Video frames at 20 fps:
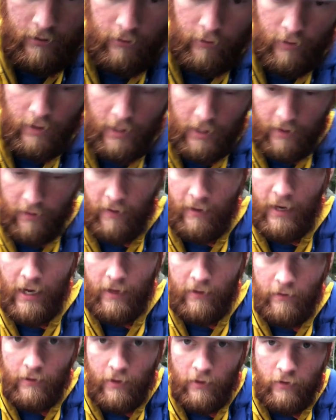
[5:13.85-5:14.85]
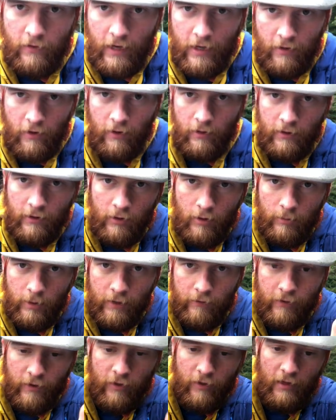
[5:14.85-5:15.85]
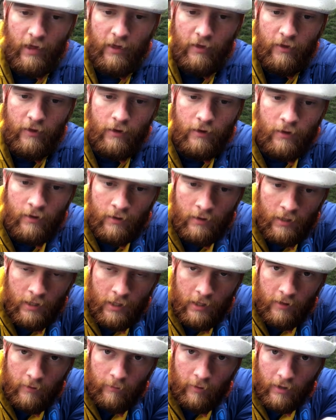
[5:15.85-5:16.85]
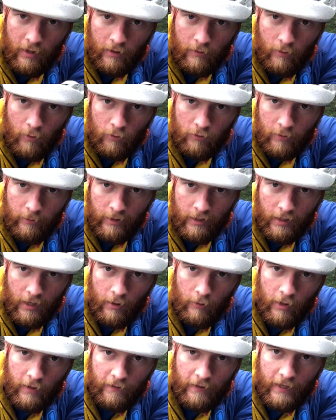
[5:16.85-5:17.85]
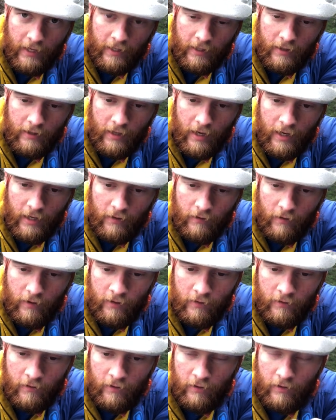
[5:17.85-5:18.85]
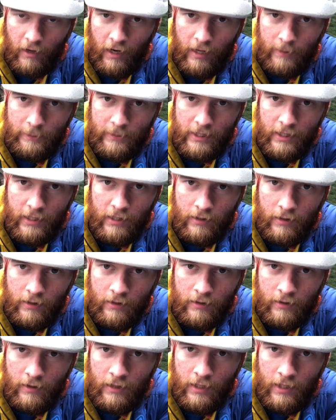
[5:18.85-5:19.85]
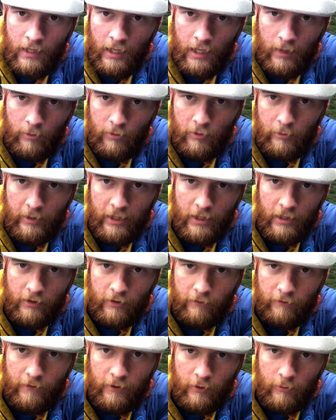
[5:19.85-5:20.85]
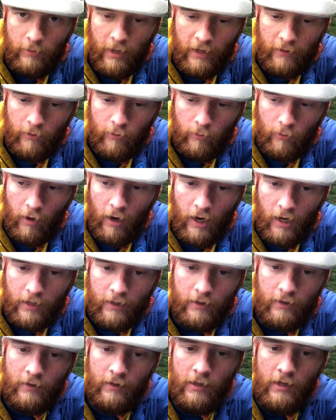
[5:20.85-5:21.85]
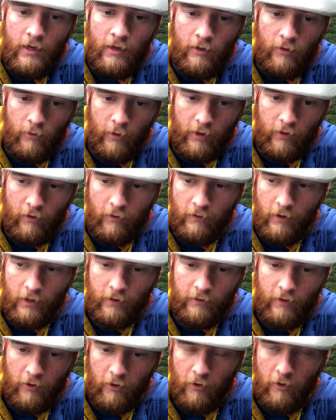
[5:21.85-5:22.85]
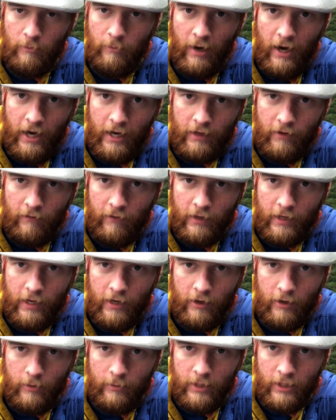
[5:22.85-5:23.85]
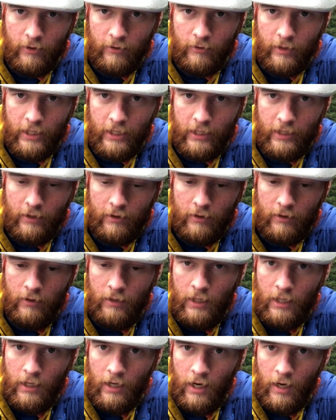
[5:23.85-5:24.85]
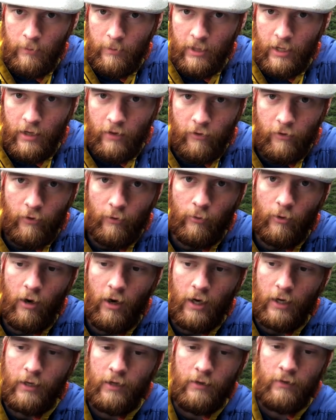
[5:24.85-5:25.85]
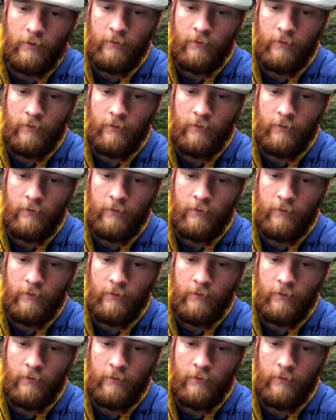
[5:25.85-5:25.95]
do it like that. This takes a little bit of assessing, but ultimately I want that gate to not be able to be interfered by the rock. So I stuck the spine of the carabiner right here up against the rock.